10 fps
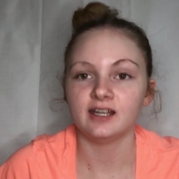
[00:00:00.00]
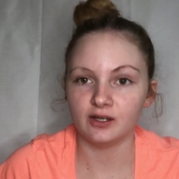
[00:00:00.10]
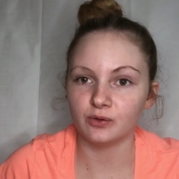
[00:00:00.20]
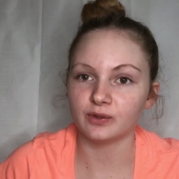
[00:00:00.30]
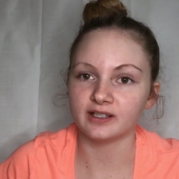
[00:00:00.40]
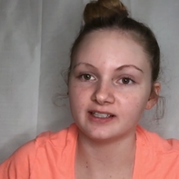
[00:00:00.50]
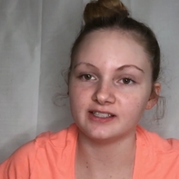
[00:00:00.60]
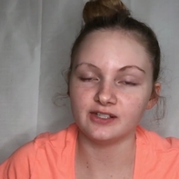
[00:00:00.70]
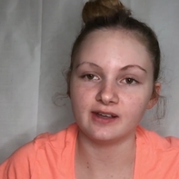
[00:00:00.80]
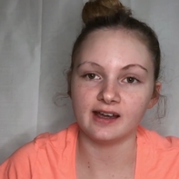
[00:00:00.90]
in order
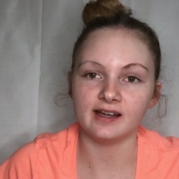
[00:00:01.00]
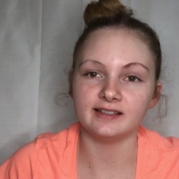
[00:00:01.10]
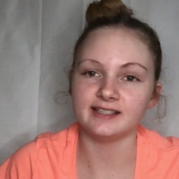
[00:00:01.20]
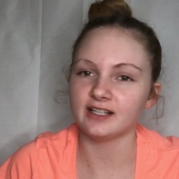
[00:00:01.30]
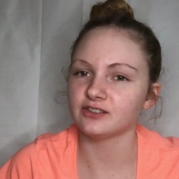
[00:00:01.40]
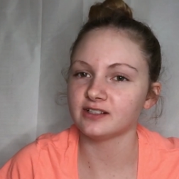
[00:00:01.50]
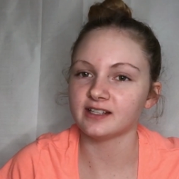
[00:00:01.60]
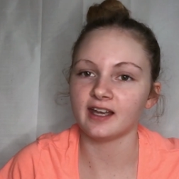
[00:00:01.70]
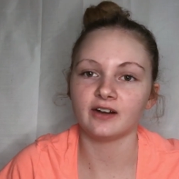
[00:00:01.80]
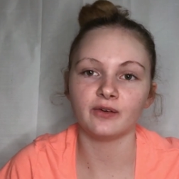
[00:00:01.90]
to get dance
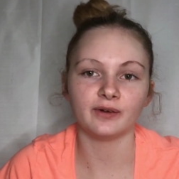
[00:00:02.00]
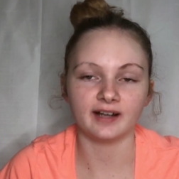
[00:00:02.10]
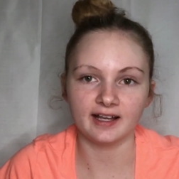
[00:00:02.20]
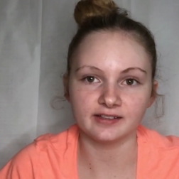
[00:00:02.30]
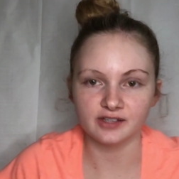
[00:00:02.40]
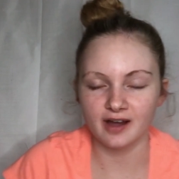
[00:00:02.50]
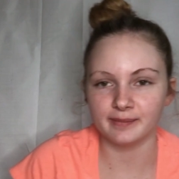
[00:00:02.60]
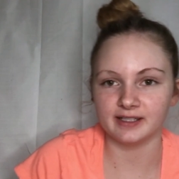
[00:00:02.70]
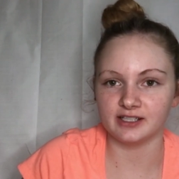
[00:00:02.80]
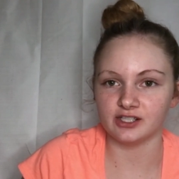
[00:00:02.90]
recital or dance
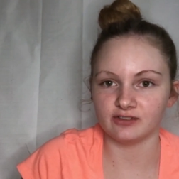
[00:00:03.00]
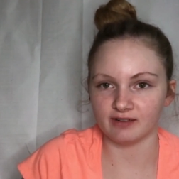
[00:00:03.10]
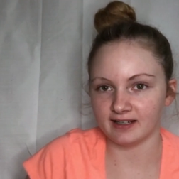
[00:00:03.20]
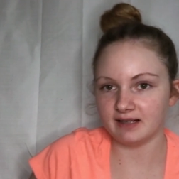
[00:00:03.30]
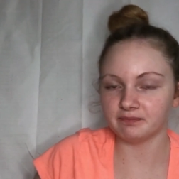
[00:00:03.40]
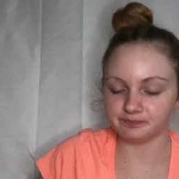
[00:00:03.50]
competition ready.